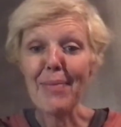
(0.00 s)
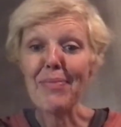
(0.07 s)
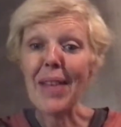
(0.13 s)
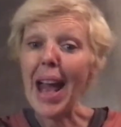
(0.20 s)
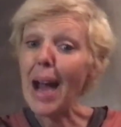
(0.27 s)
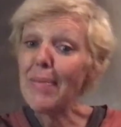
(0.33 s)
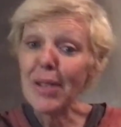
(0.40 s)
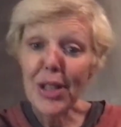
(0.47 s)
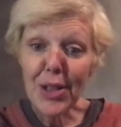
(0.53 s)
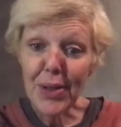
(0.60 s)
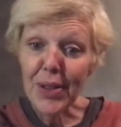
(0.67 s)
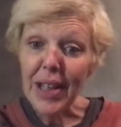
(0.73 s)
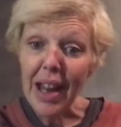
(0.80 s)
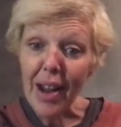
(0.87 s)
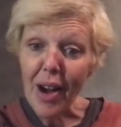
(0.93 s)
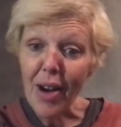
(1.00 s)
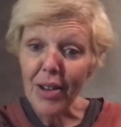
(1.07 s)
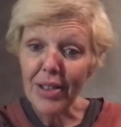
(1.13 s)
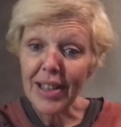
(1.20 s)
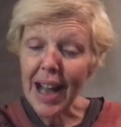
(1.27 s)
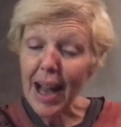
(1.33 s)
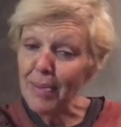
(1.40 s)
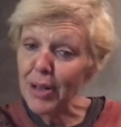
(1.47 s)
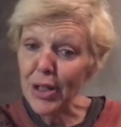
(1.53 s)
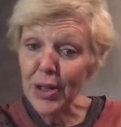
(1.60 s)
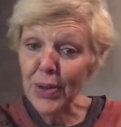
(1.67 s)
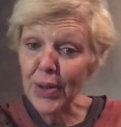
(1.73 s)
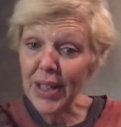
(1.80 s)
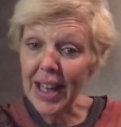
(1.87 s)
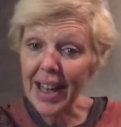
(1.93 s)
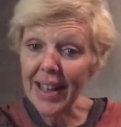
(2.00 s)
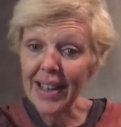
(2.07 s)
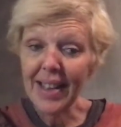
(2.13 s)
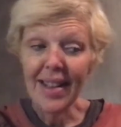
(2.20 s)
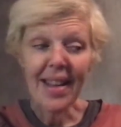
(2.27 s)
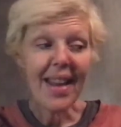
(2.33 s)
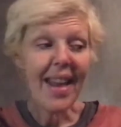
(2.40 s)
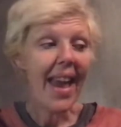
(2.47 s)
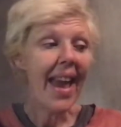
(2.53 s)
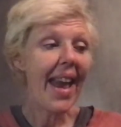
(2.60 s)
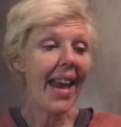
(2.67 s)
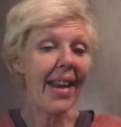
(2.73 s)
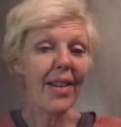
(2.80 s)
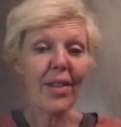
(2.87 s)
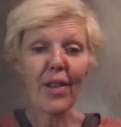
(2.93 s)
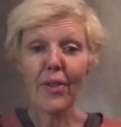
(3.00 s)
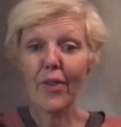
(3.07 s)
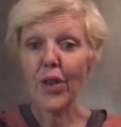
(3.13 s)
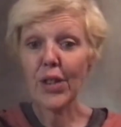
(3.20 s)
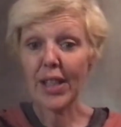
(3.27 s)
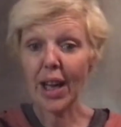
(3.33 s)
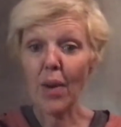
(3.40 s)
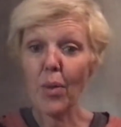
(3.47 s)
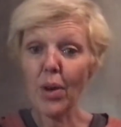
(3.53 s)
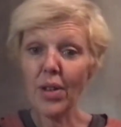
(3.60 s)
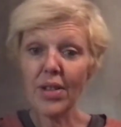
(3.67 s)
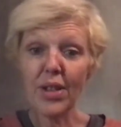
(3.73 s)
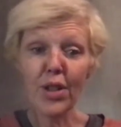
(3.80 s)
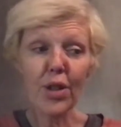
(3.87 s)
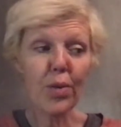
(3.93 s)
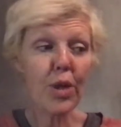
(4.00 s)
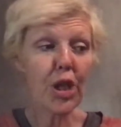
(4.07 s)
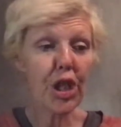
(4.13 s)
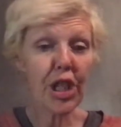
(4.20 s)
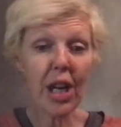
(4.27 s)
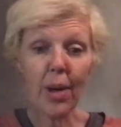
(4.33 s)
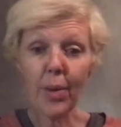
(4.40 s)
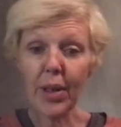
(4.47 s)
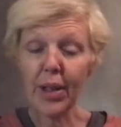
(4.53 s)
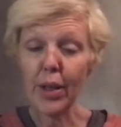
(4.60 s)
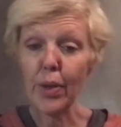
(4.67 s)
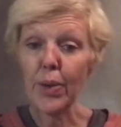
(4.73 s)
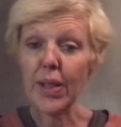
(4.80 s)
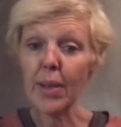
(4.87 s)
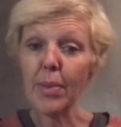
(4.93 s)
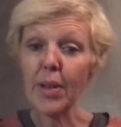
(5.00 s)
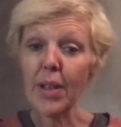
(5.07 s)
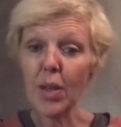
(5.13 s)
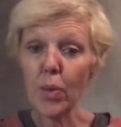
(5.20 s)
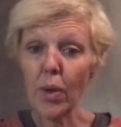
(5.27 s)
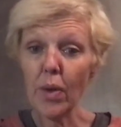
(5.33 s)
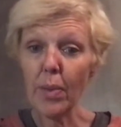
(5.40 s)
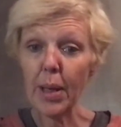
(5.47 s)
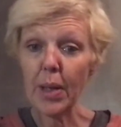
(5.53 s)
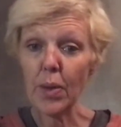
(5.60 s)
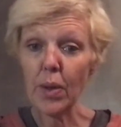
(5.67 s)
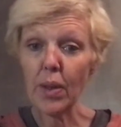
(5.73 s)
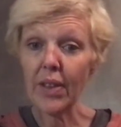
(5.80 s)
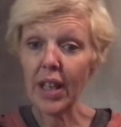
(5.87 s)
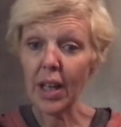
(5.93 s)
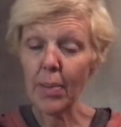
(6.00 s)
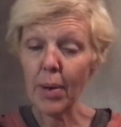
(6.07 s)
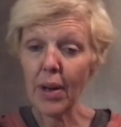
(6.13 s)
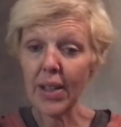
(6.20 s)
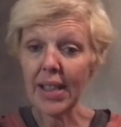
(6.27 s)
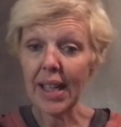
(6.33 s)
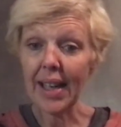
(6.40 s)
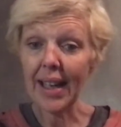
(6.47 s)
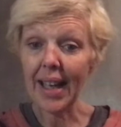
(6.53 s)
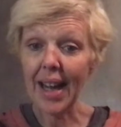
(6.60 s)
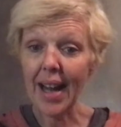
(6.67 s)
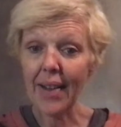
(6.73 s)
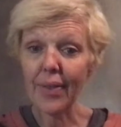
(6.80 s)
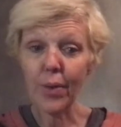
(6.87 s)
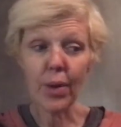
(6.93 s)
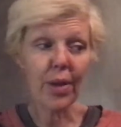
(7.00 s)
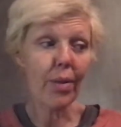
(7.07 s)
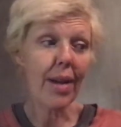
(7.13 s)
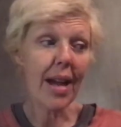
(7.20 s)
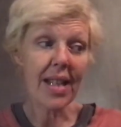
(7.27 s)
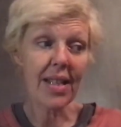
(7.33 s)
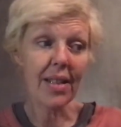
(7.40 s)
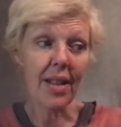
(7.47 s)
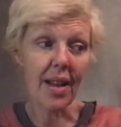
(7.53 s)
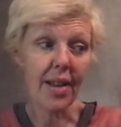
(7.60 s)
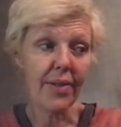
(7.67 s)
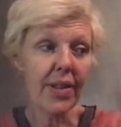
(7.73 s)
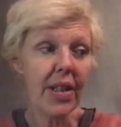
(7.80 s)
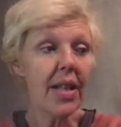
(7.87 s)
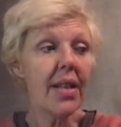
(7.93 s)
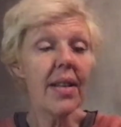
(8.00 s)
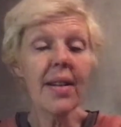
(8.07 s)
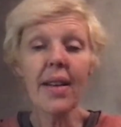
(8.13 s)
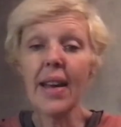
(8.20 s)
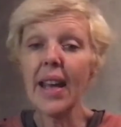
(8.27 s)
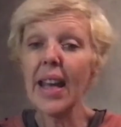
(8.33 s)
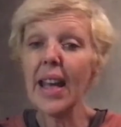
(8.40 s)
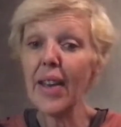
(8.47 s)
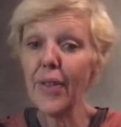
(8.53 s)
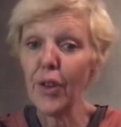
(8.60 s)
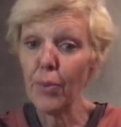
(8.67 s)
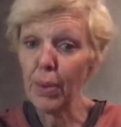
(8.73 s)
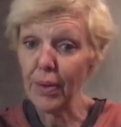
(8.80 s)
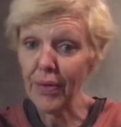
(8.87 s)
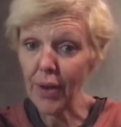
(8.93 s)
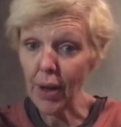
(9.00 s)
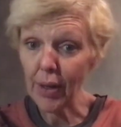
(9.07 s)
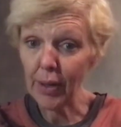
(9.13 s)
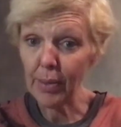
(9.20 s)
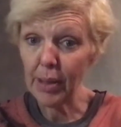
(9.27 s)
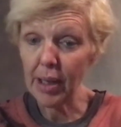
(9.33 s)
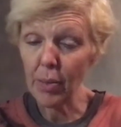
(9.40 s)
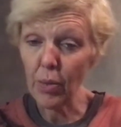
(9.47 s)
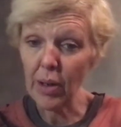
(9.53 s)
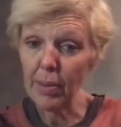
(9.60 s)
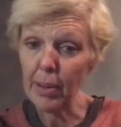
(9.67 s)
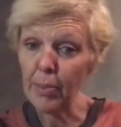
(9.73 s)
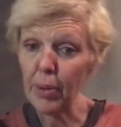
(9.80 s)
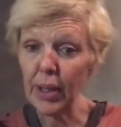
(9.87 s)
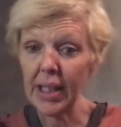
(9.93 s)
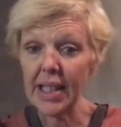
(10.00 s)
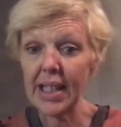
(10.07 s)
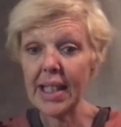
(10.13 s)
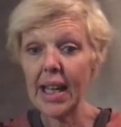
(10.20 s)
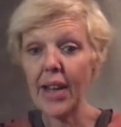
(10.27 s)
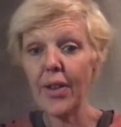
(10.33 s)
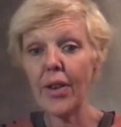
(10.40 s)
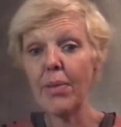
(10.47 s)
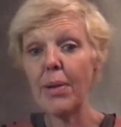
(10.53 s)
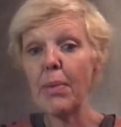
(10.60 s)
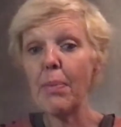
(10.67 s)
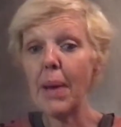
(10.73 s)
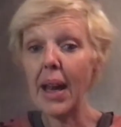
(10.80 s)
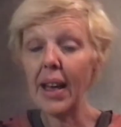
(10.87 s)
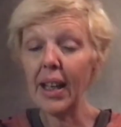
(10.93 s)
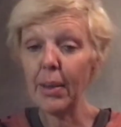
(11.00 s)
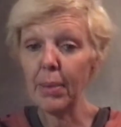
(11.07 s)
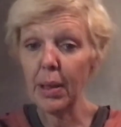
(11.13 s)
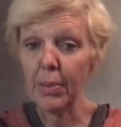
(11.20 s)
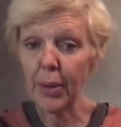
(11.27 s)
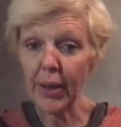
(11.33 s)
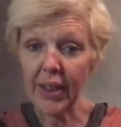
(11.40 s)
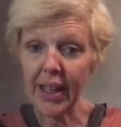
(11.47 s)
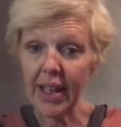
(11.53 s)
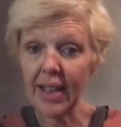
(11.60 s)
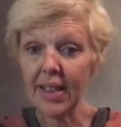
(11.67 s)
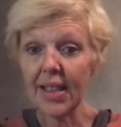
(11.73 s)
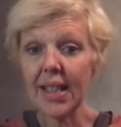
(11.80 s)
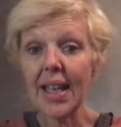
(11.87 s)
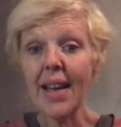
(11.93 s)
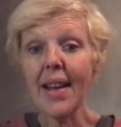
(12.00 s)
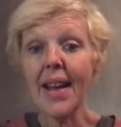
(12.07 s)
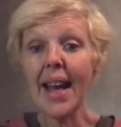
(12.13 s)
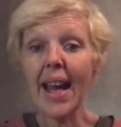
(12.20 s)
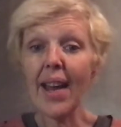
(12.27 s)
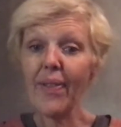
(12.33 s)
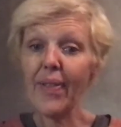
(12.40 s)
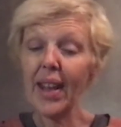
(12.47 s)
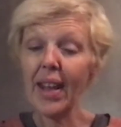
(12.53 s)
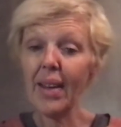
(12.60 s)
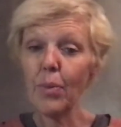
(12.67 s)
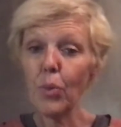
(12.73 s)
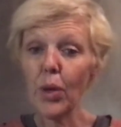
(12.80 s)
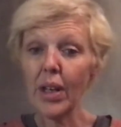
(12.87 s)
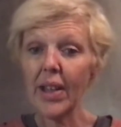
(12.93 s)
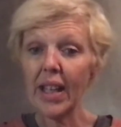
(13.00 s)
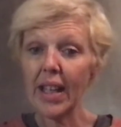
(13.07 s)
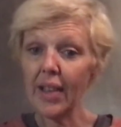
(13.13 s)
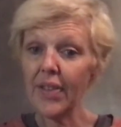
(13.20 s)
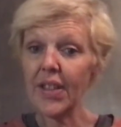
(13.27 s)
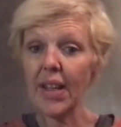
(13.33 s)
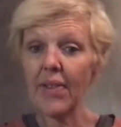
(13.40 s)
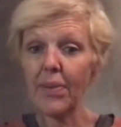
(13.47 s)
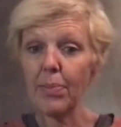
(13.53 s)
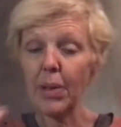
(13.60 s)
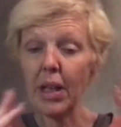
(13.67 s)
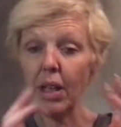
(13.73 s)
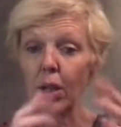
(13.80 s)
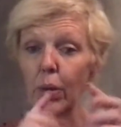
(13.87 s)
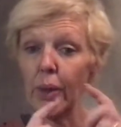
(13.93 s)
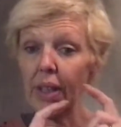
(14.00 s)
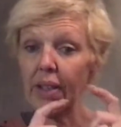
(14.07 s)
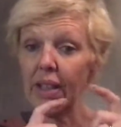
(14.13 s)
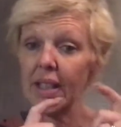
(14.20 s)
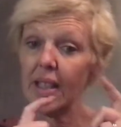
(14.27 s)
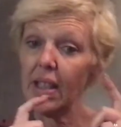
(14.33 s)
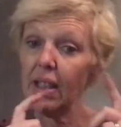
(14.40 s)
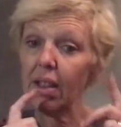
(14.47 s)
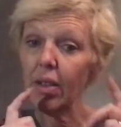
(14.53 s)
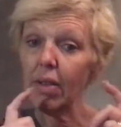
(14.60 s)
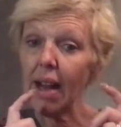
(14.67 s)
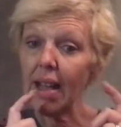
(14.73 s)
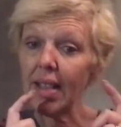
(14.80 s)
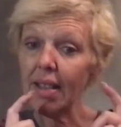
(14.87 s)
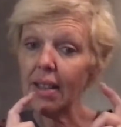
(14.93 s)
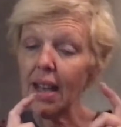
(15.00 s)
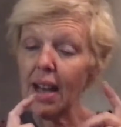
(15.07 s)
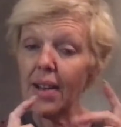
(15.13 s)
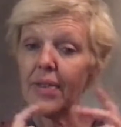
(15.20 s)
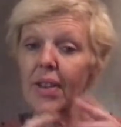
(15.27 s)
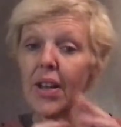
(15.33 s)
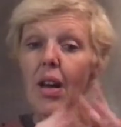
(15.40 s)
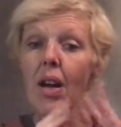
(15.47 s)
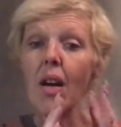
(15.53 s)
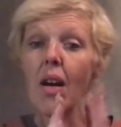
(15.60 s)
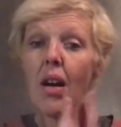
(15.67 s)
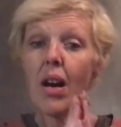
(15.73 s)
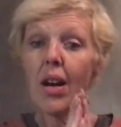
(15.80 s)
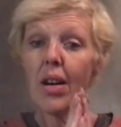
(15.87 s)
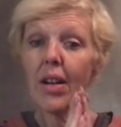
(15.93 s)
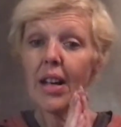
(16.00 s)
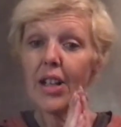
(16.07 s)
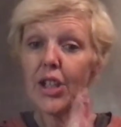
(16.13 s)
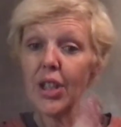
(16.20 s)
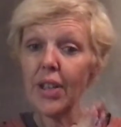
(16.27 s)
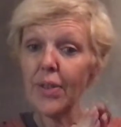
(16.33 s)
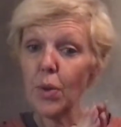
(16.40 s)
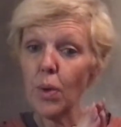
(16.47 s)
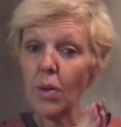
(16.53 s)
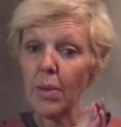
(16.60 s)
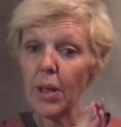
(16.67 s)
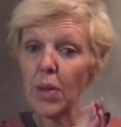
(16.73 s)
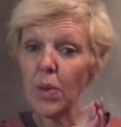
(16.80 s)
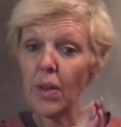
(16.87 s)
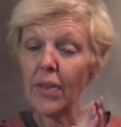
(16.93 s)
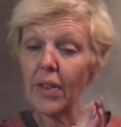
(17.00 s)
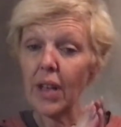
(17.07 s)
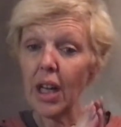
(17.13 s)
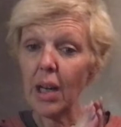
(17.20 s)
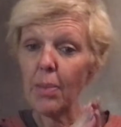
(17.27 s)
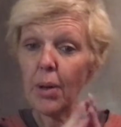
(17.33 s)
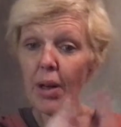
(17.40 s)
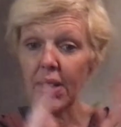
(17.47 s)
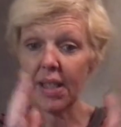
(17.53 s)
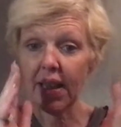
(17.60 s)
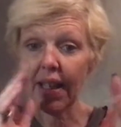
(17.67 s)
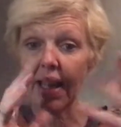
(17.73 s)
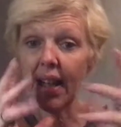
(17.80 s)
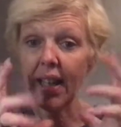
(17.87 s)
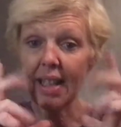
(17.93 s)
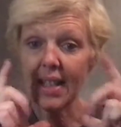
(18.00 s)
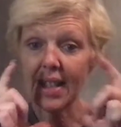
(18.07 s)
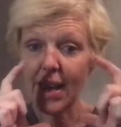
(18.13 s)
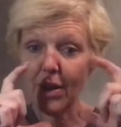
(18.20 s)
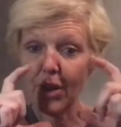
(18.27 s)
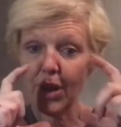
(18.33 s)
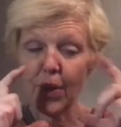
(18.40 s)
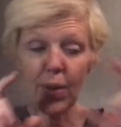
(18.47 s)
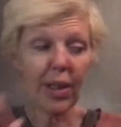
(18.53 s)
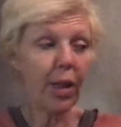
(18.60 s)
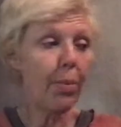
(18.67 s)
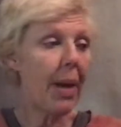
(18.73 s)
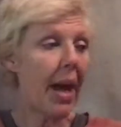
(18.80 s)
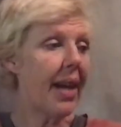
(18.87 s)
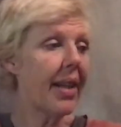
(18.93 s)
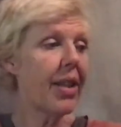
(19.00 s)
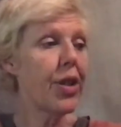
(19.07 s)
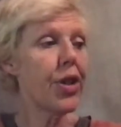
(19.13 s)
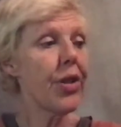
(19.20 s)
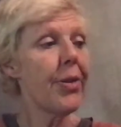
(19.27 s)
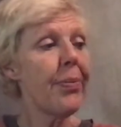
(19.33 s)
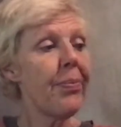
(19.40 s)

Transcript: Happy Tuesday, y'all. Happy Tuesday. And the first thing I wanted to do was share with you some of the 12 by 12 cut aparts I got for the Racks of Love. If you've been following me and what I've been putting together, I've been making people things. And then one of the gifts I've been including in the teeny little Racks of Love are a sheet of 12 by 12 cut aparts that I cut down into a little package.